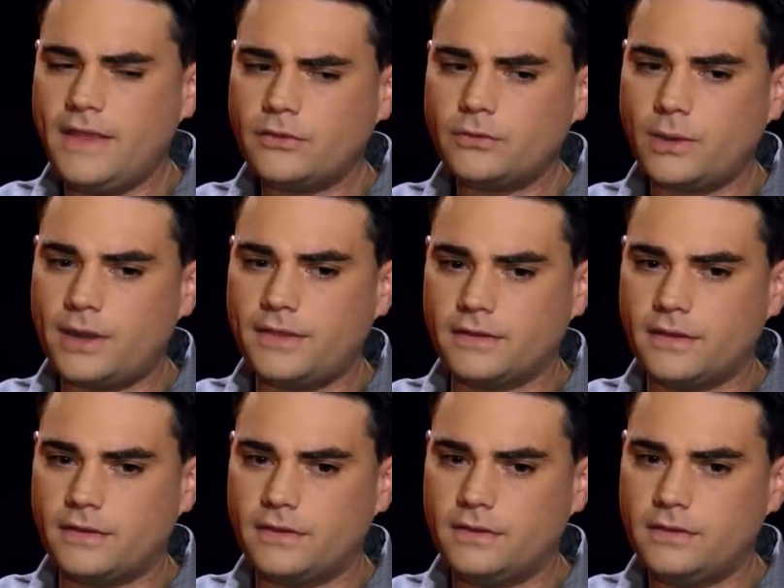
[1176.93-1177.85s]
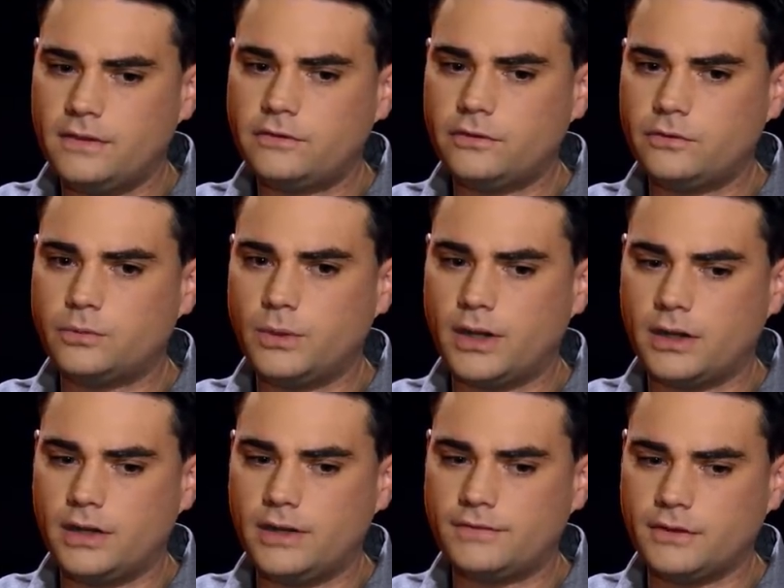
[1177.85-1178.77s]
and that's where I think that this is
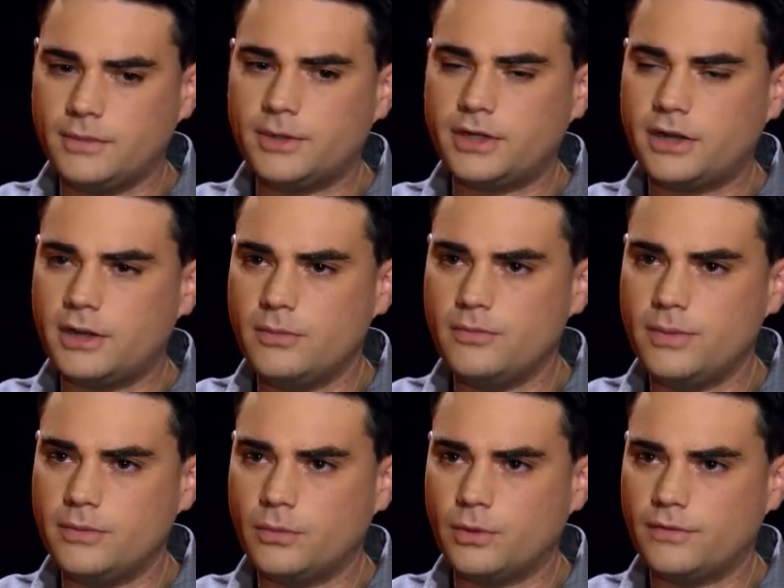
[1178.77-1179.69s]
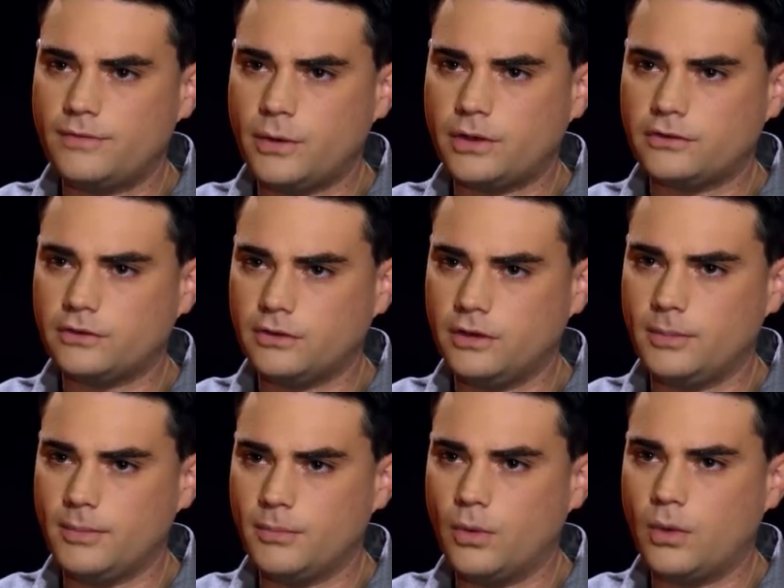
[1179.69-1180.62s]
where if the libertarian movement were to focus a little
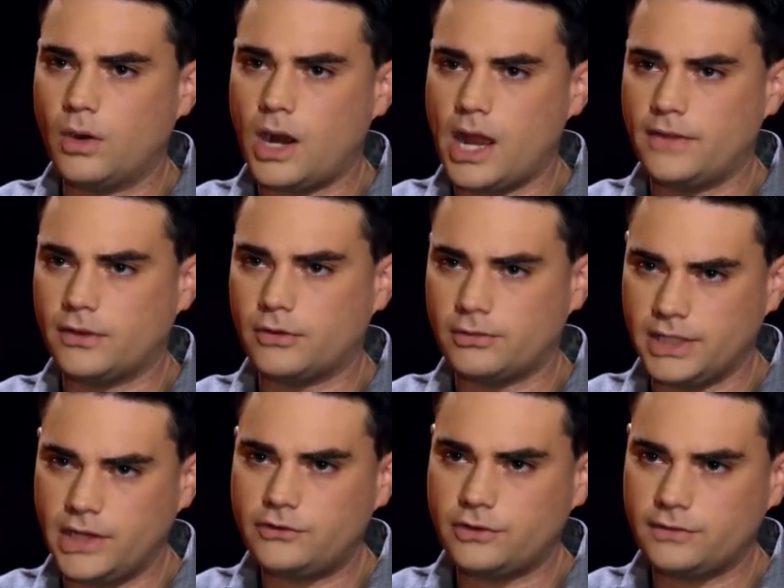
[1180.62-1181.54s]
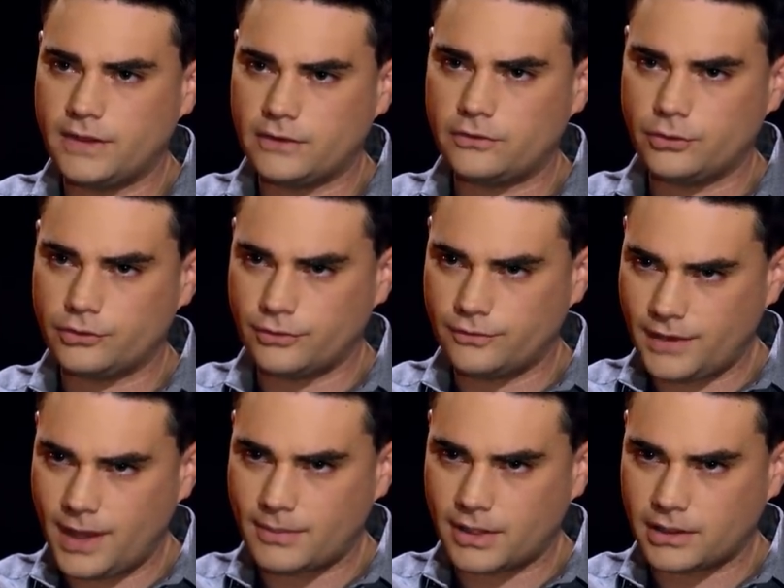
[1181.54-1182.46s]
bit more on the creation of that social
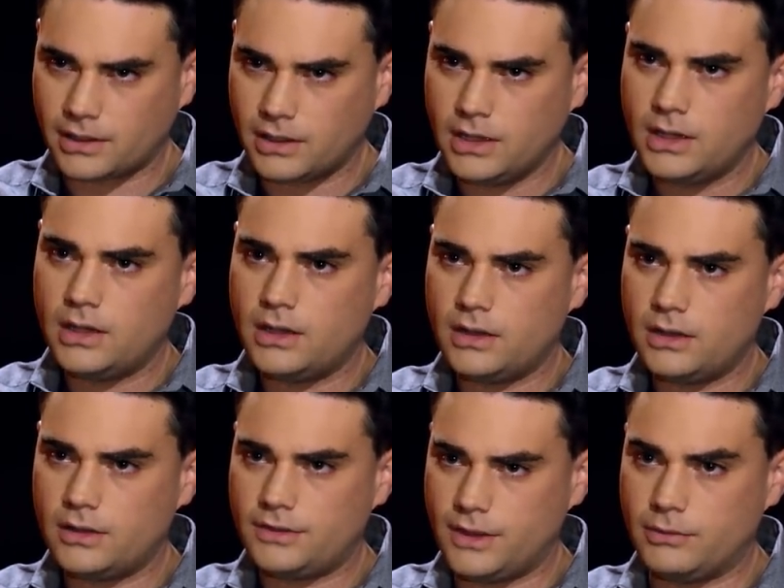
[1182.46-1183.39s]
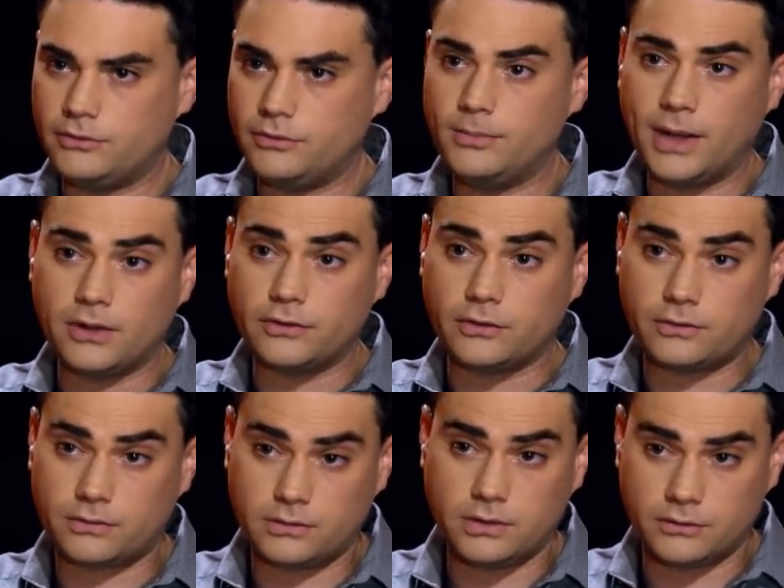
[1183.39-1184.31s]
fabric, they would do better
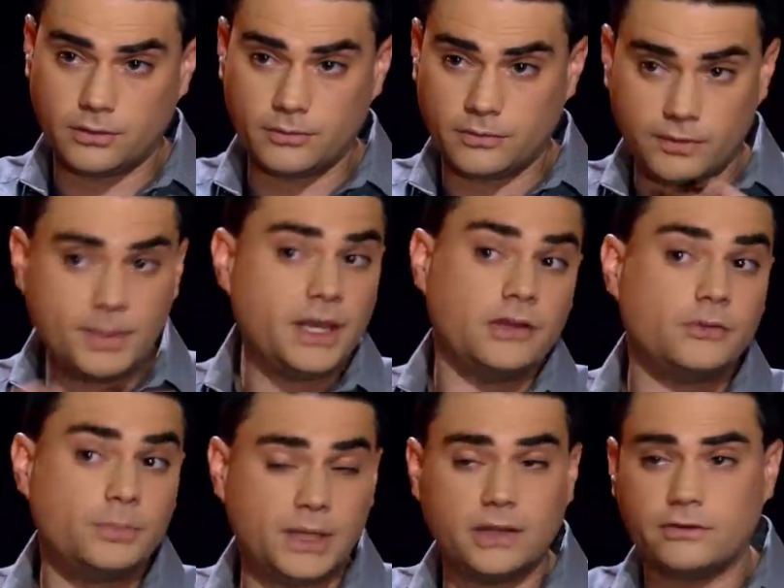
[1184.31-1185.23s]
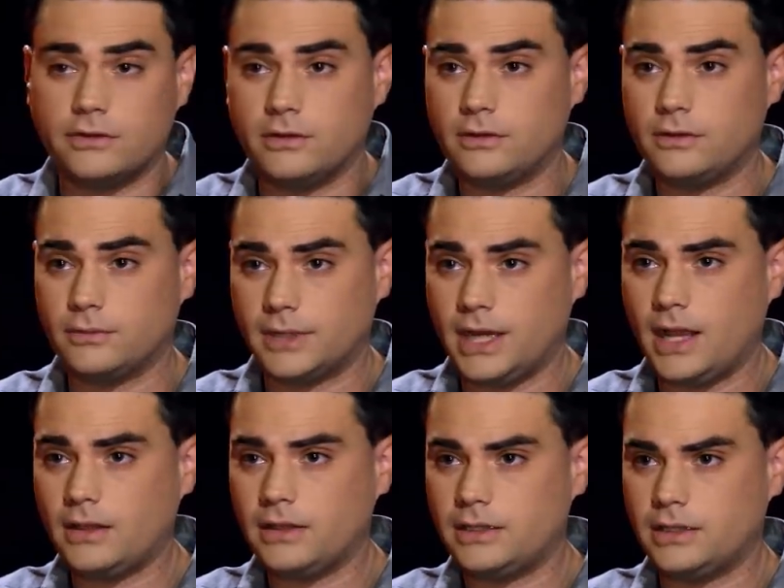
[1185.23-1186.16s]
just in terms of the pitch, because the, the
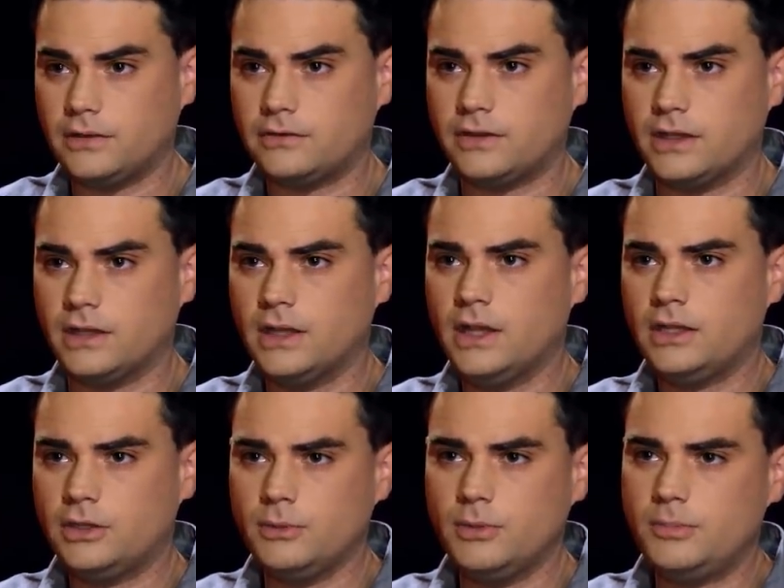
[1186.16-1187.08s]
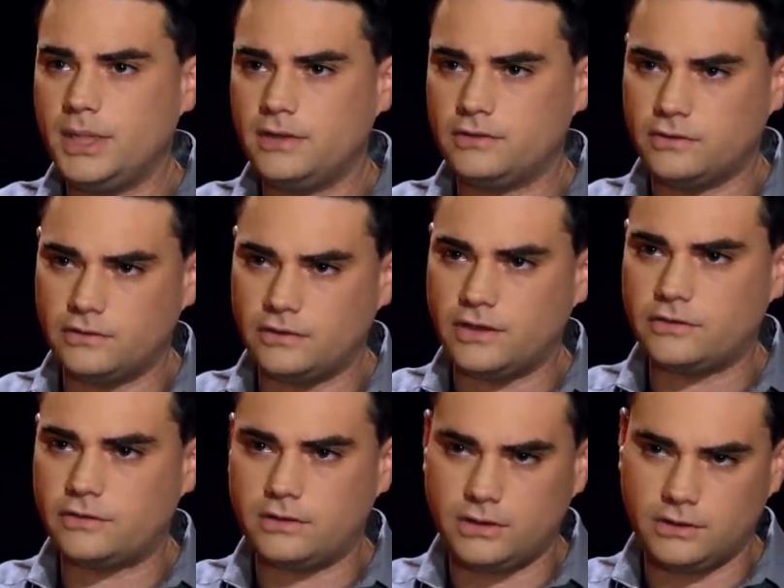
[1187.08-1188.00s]
reality is that human beings
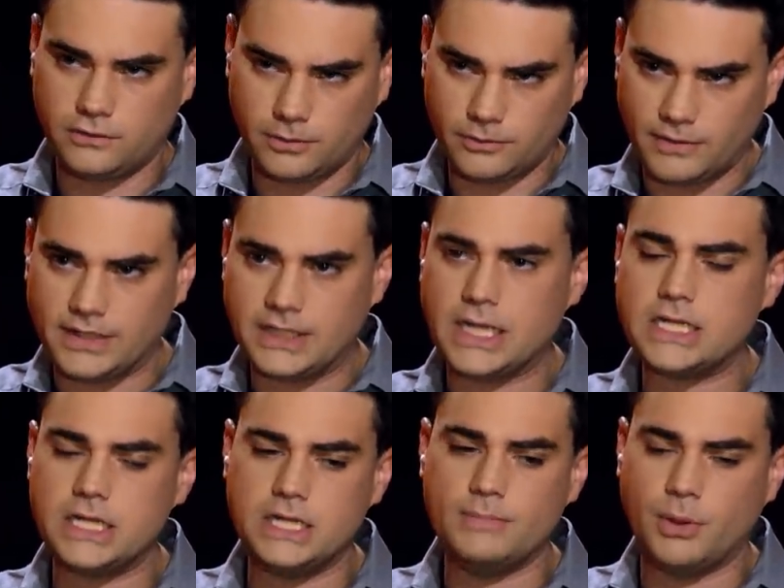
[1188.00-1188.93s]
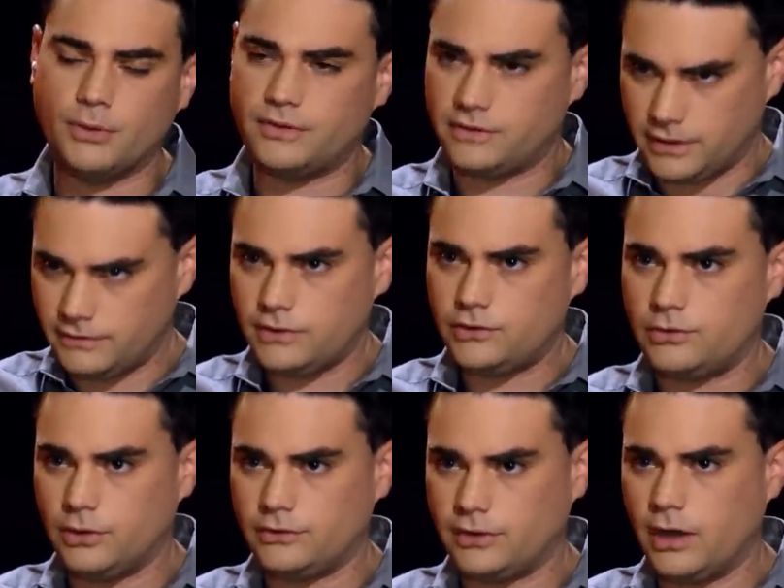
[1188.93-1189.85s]
exist in terms of identity, both as
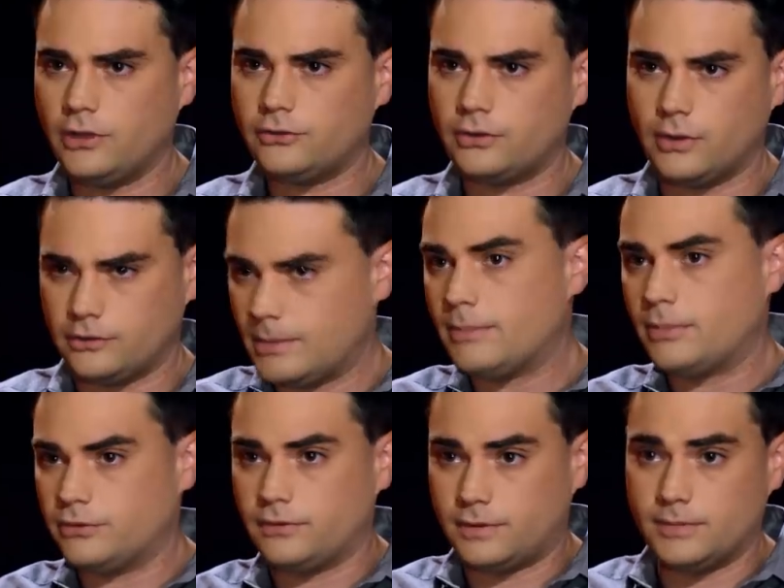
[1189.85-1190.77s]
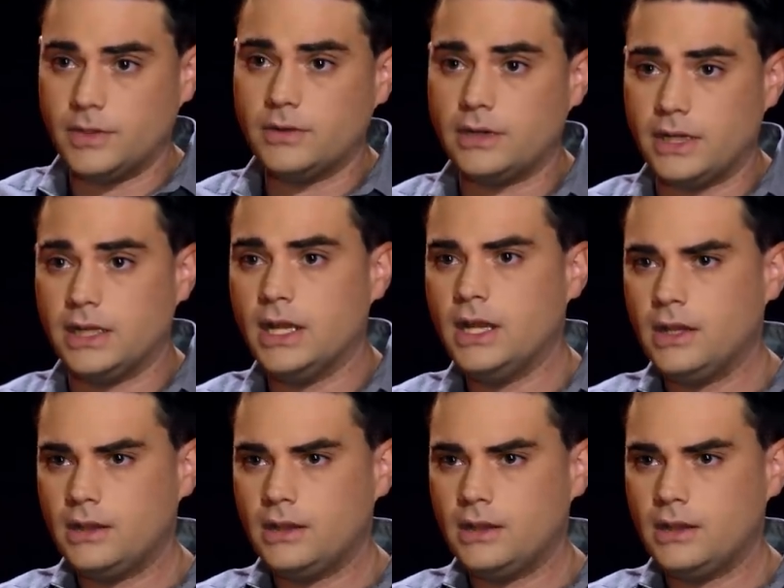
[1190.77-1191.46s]
individuals and also as members of community.